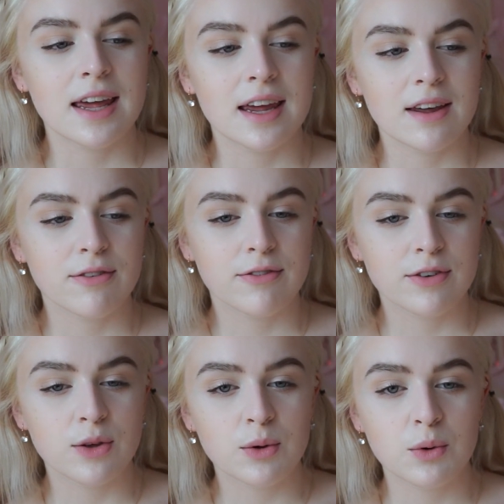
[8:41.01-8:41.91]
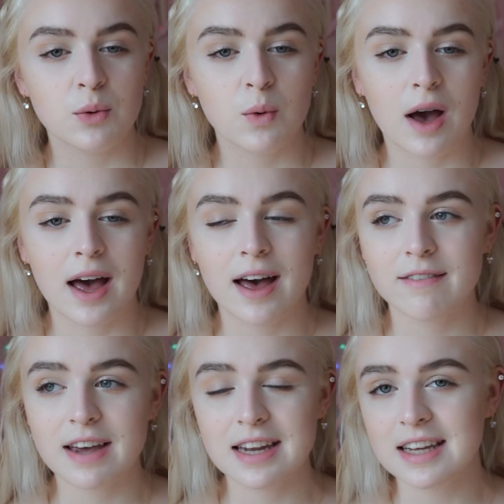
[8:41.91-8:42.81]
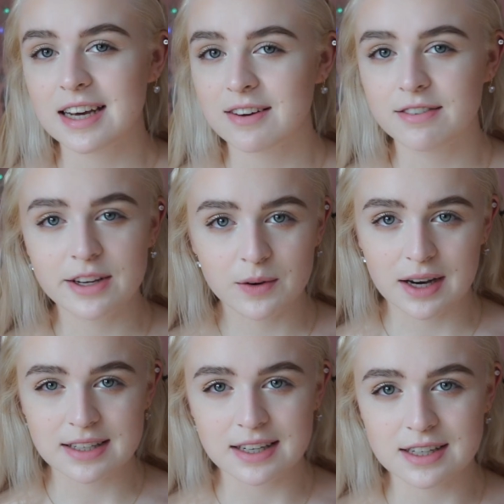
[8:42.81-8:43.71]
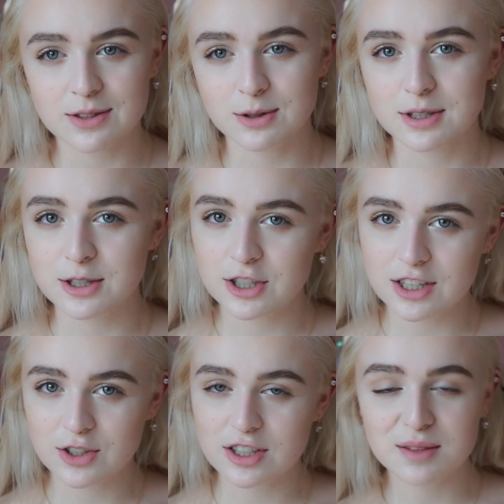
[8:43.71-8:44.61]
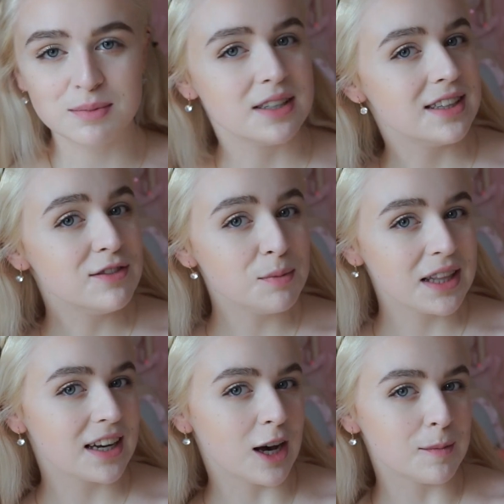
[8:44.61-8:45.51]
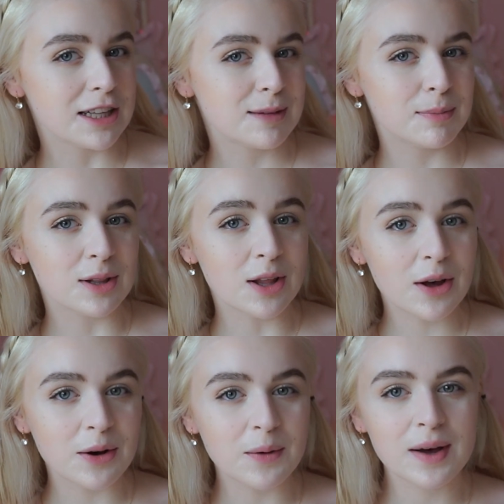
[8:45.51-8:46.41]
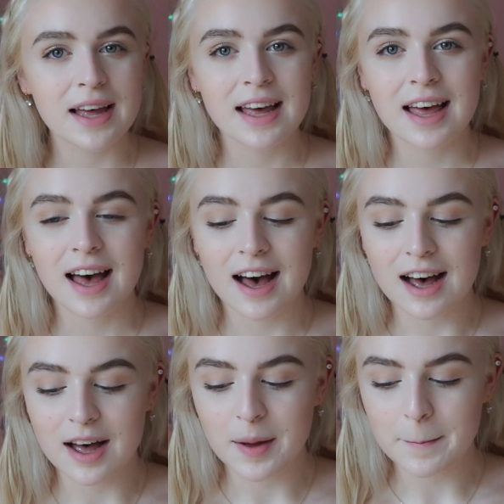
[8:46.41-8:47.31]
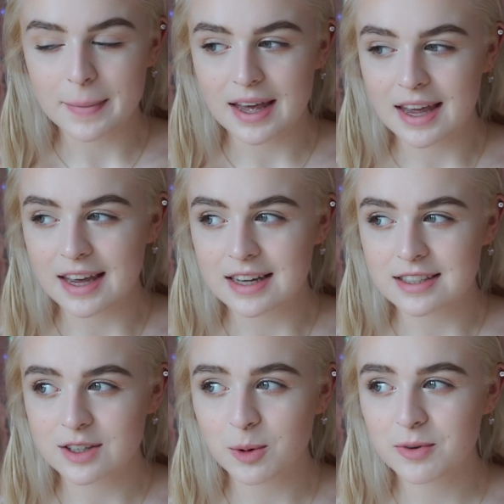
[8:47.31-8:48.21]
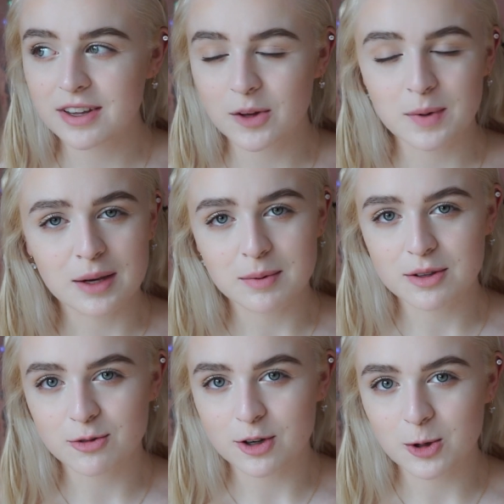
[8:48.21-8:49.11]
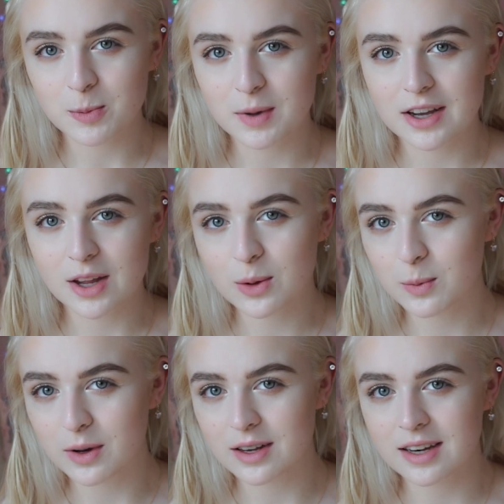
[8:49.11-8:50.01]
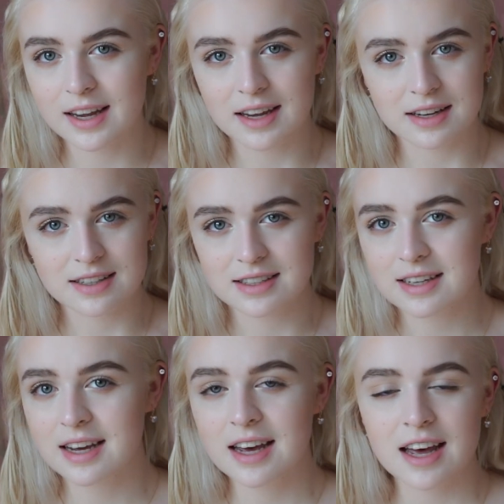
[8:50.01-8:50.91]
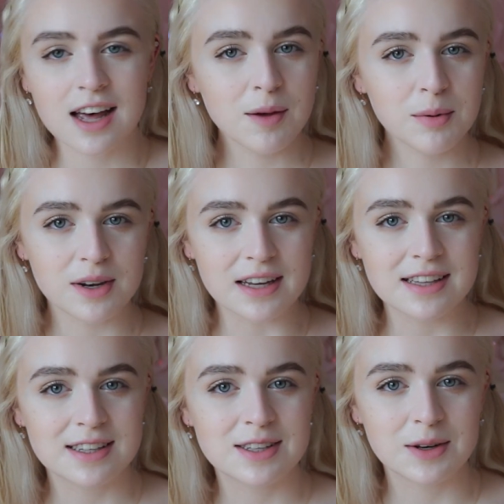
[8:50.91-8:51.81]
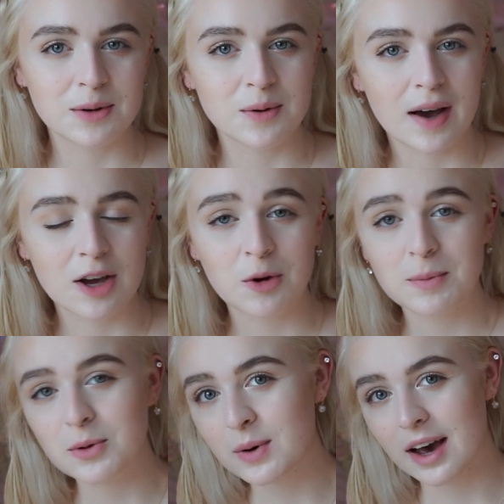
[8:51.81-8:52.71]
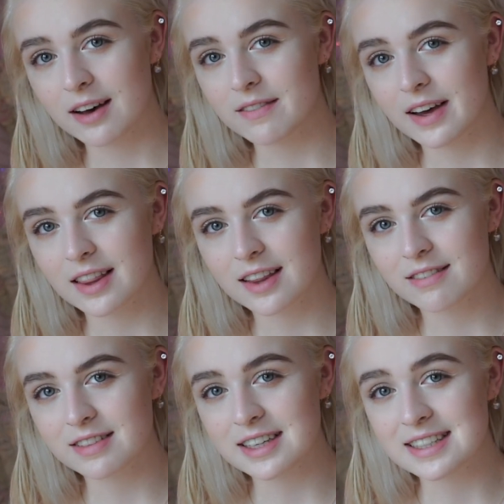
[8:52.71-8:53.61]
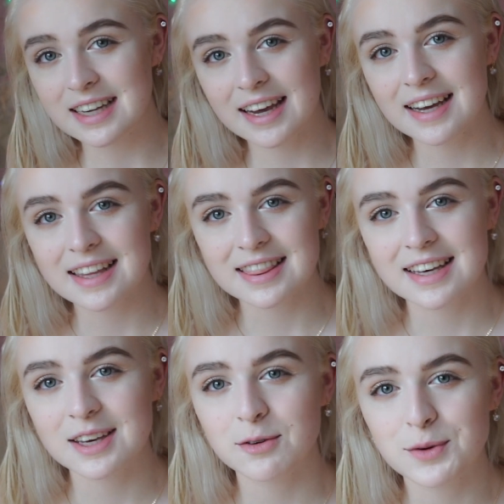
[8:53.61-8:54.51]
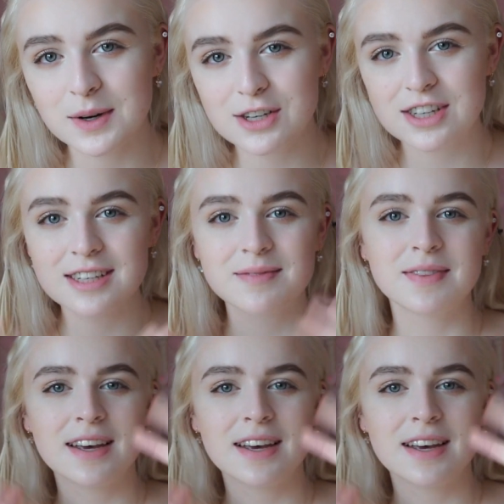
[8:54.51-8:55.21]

If you have any video ideas or suggestions, please leave them in the comments below. And hopefully I'll be able to film another one and upload it. So I hope you have a lovely day, and thank you for watching.